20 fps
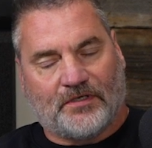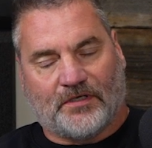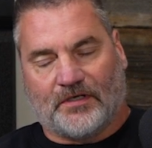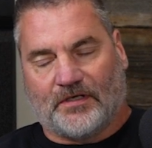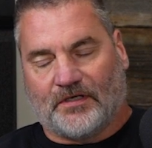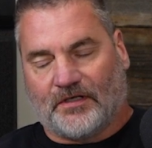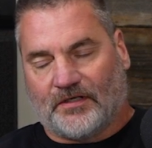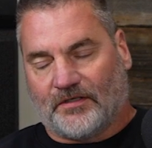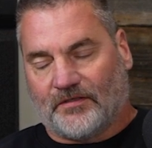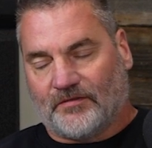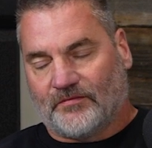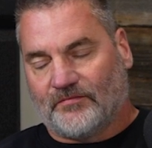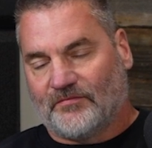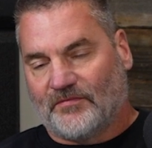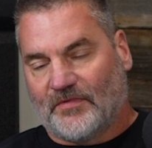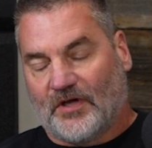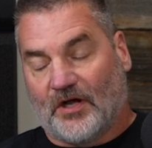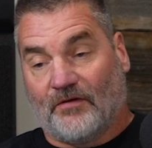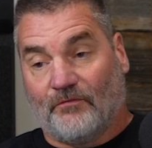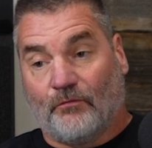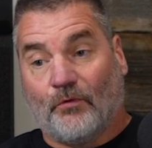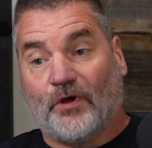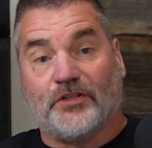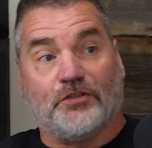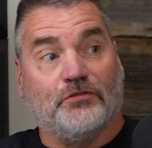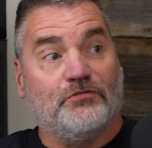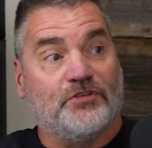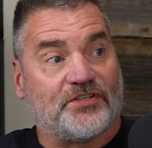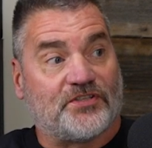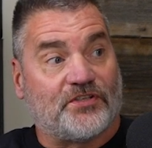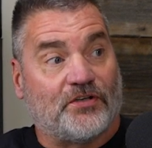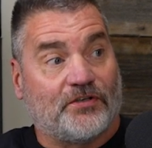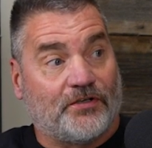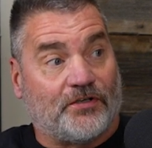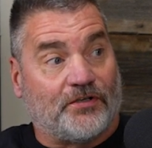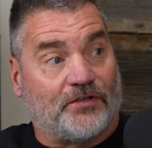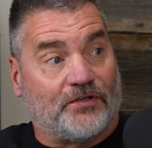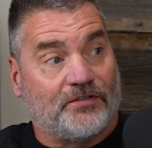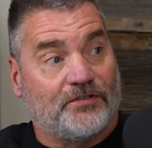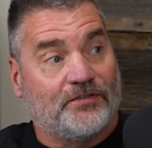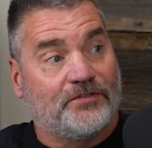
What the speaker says: of what you just heard.